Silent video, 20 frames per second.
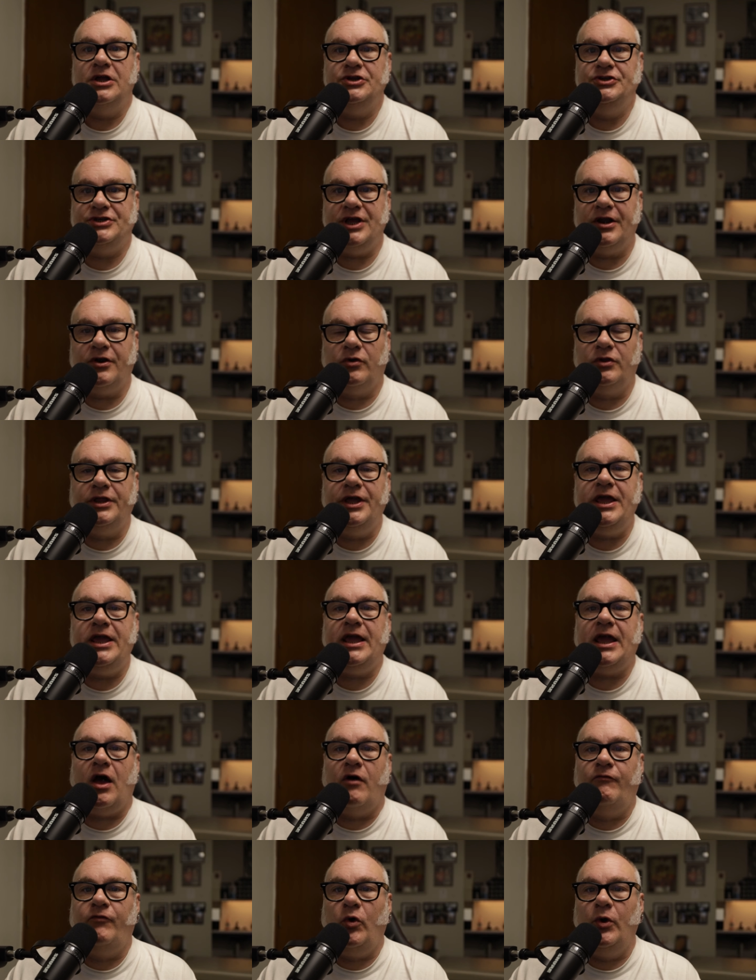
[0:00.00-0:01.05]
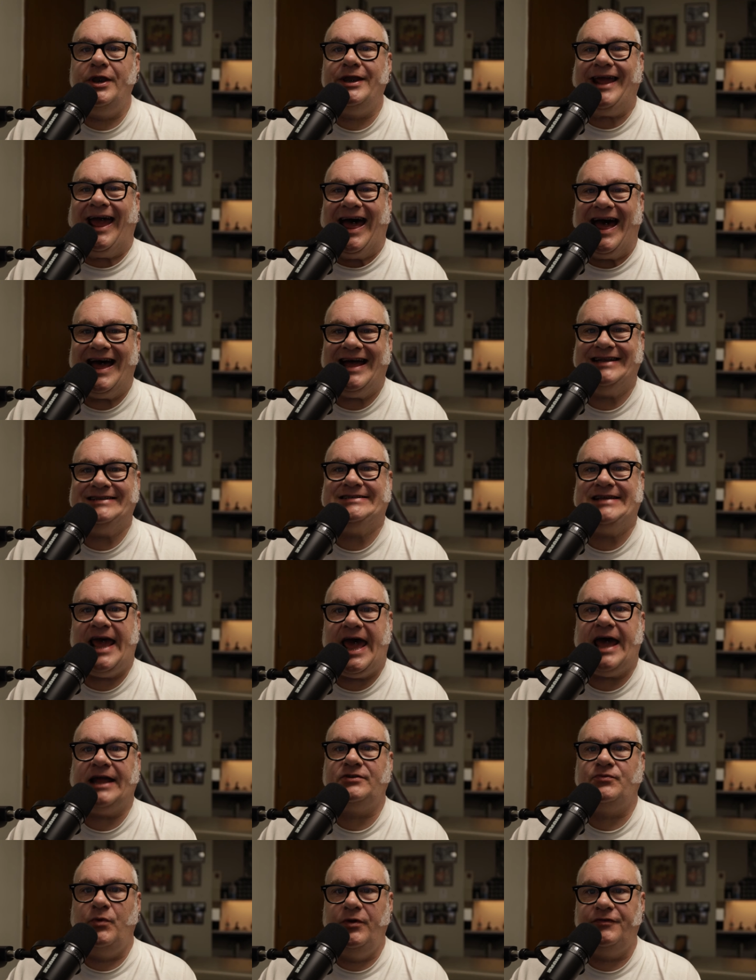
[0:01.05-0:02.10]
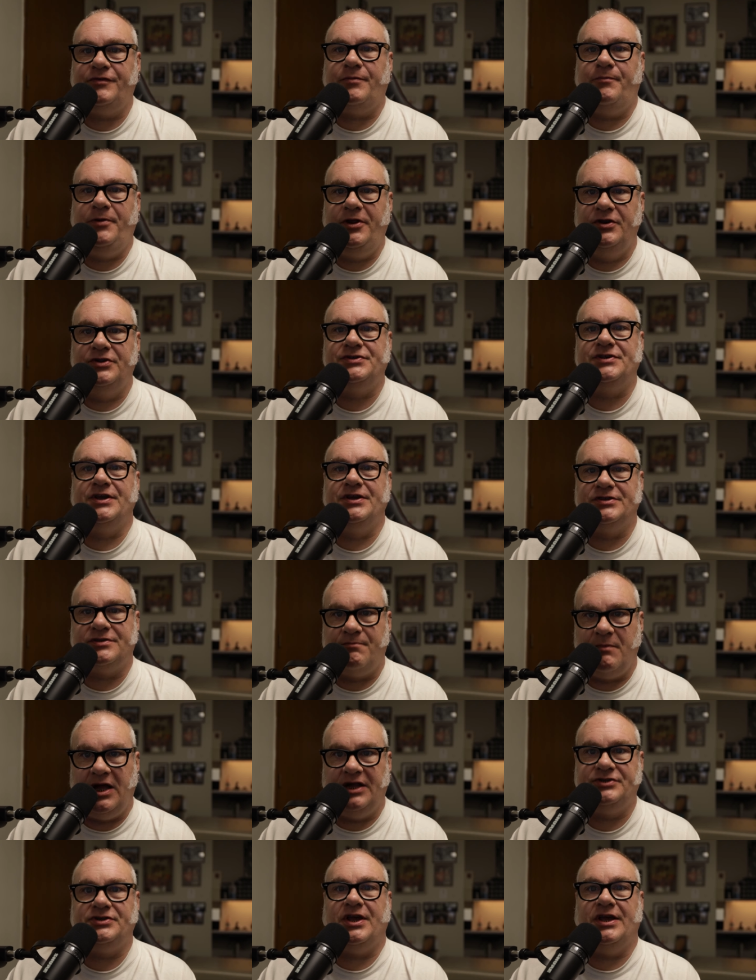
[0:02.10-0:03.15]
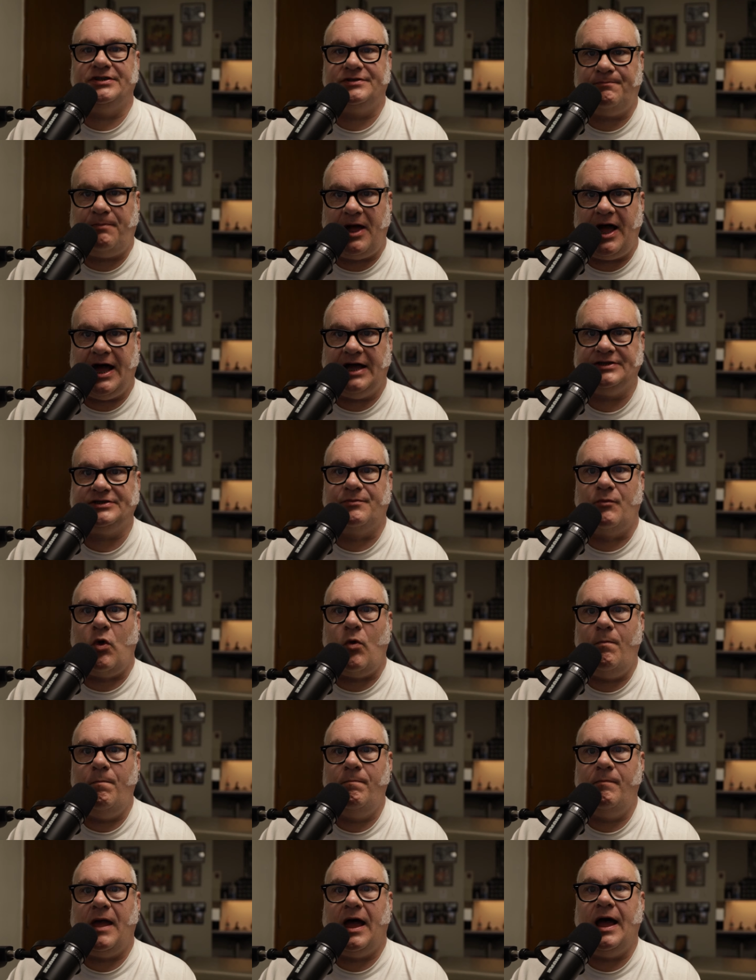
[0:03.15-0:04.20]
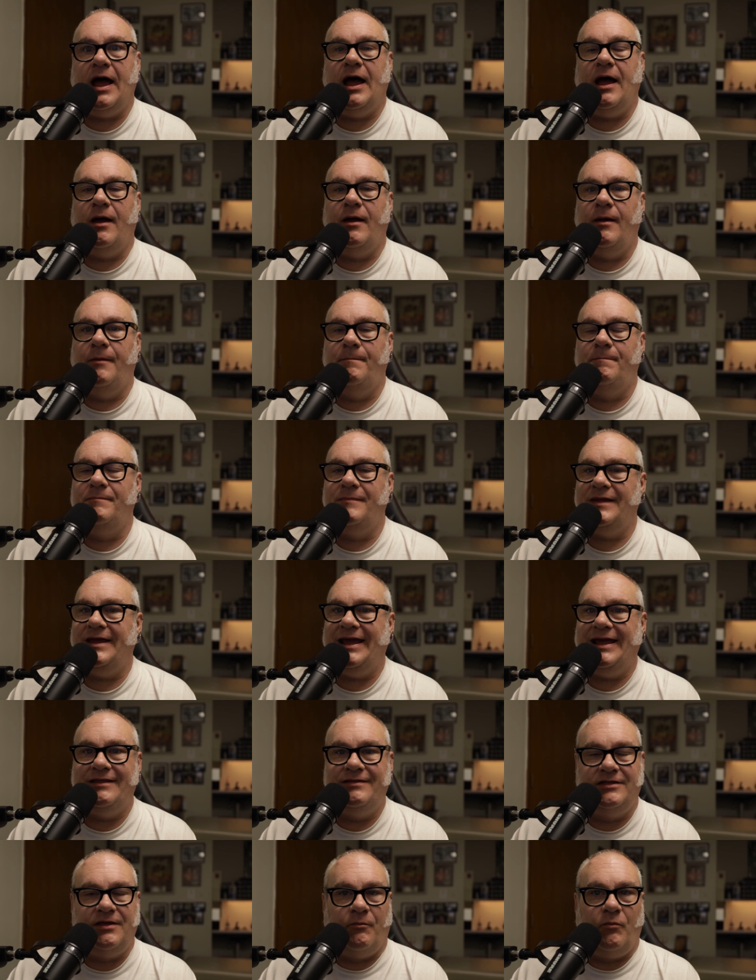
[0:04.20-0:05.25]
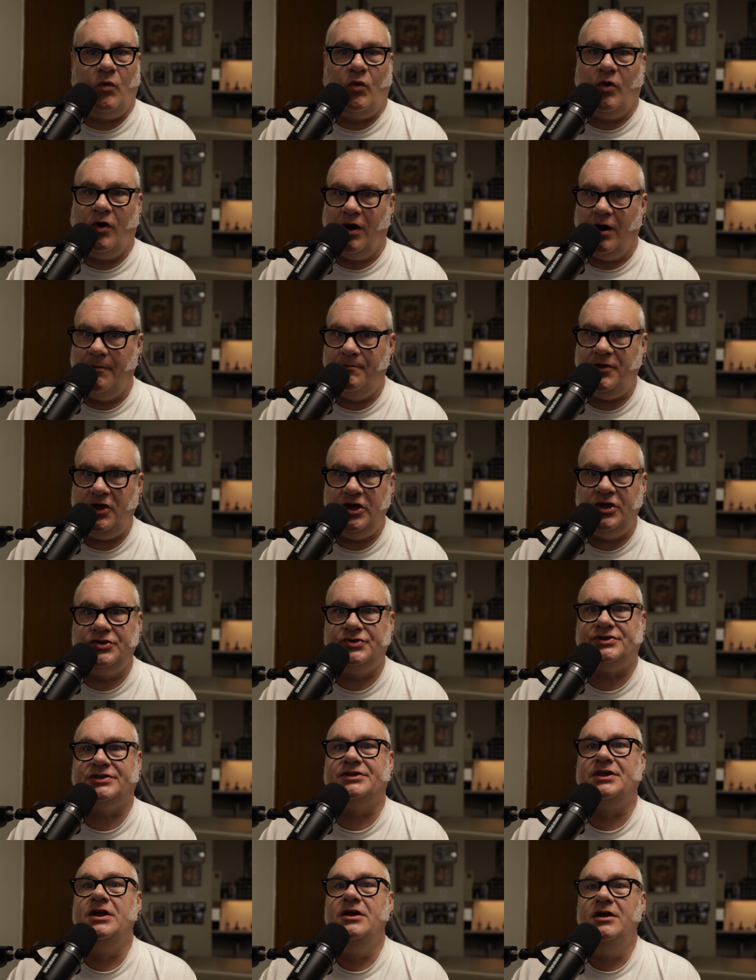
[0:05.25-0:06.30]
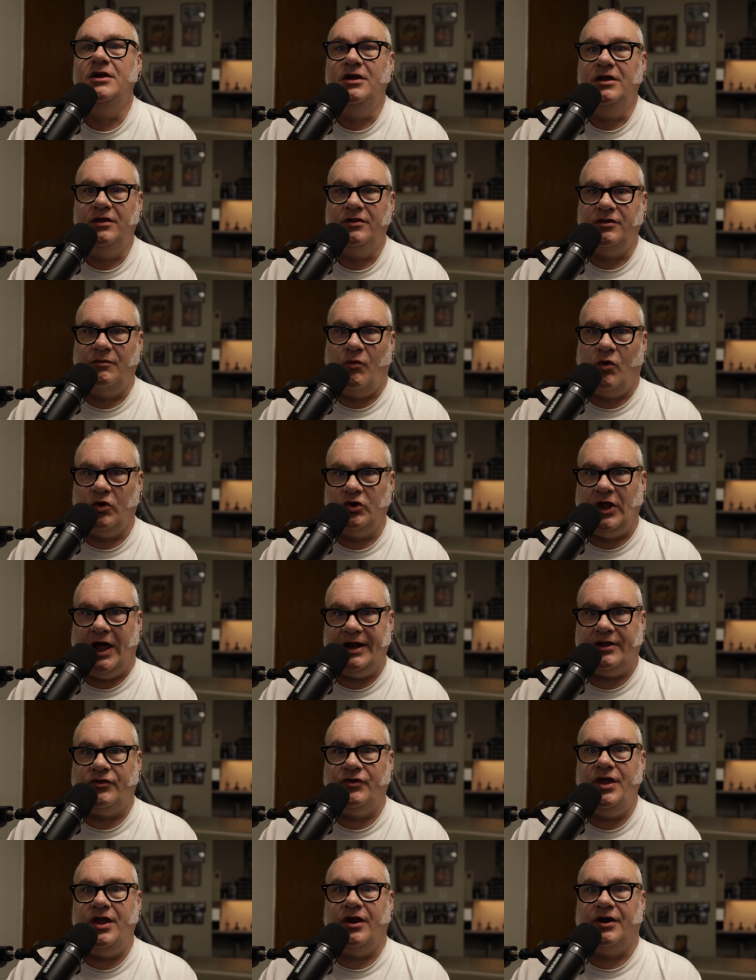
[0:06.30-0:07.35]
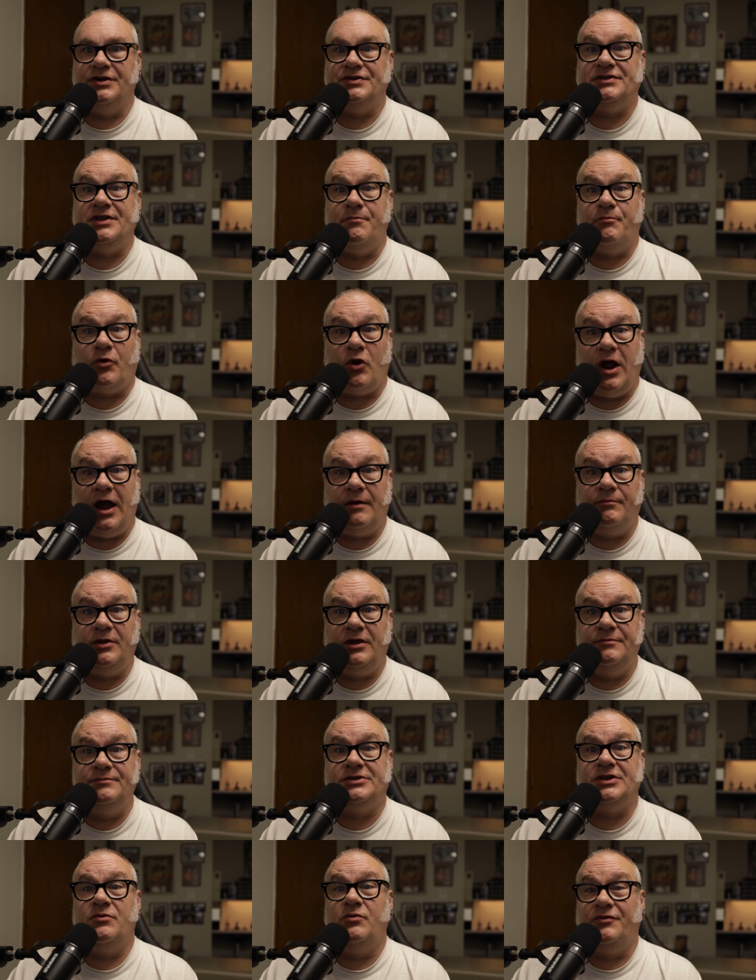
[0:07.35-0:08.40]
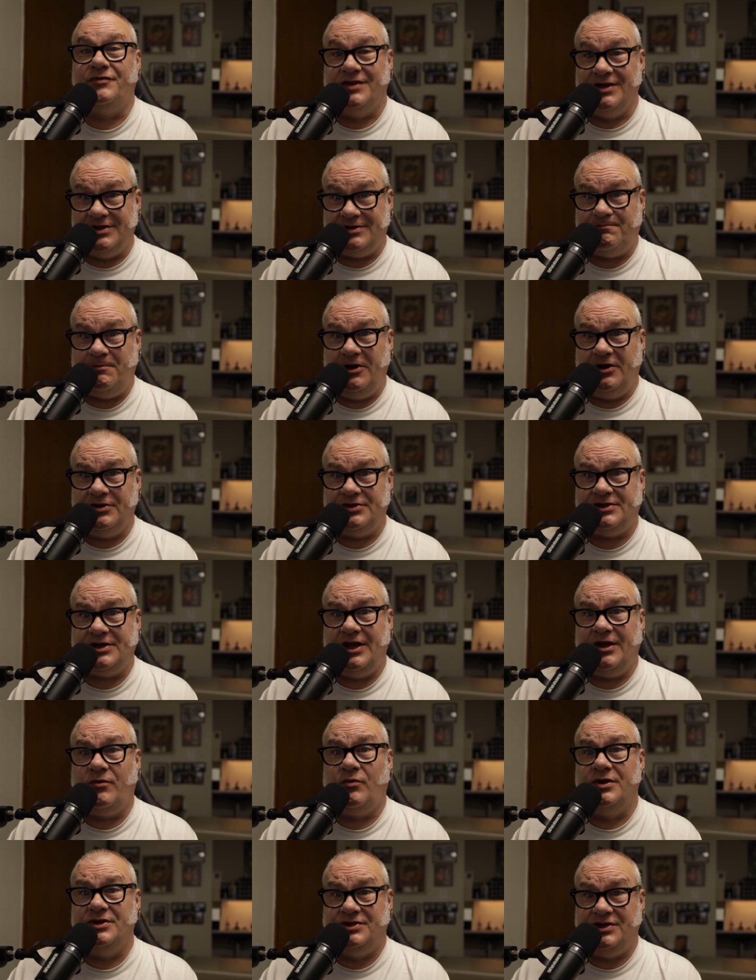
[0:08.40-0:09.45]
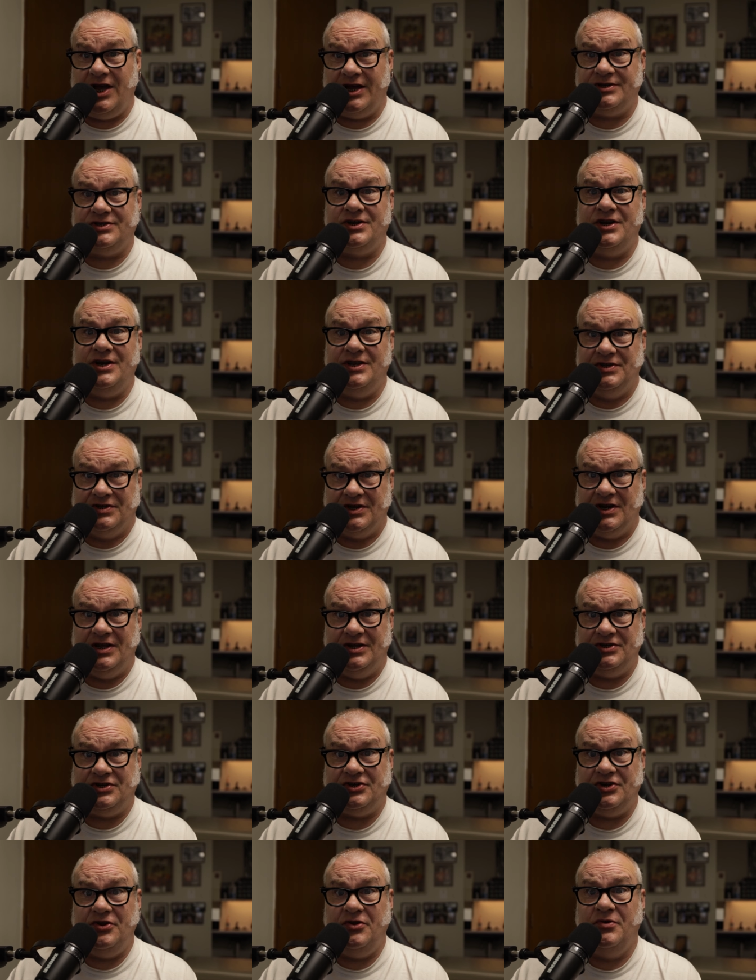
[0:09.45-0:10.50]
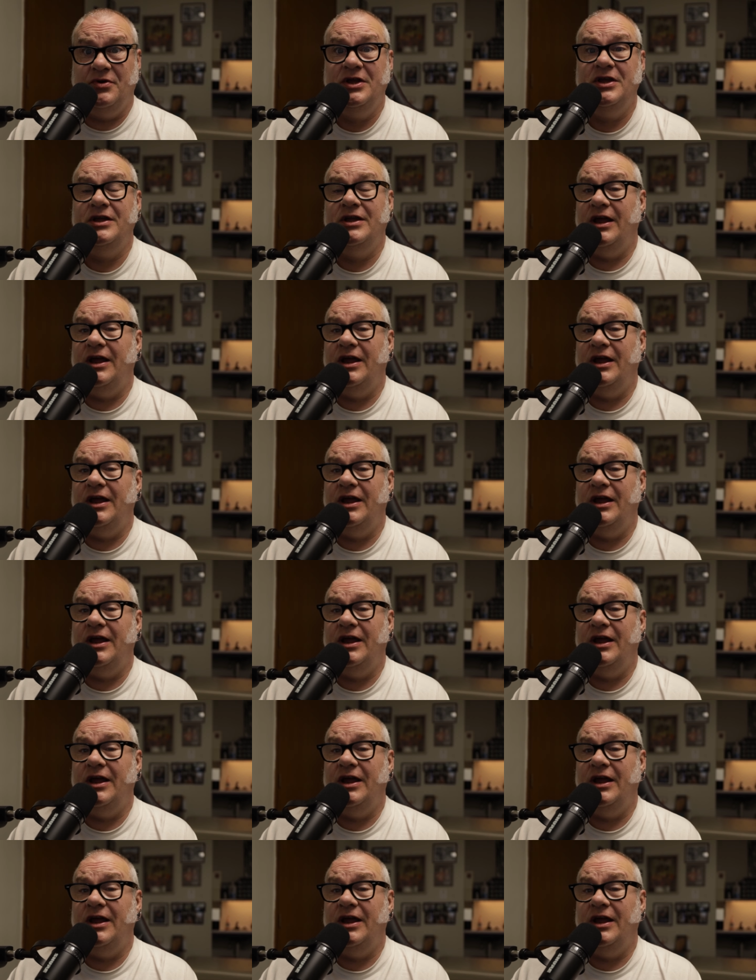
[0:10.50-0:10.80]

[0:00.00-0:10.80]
Generally, avoid contact with the piercing as much as possible. Um, the more abuse, the more likely you are to see problems. And with this piercing, rejection is an issue.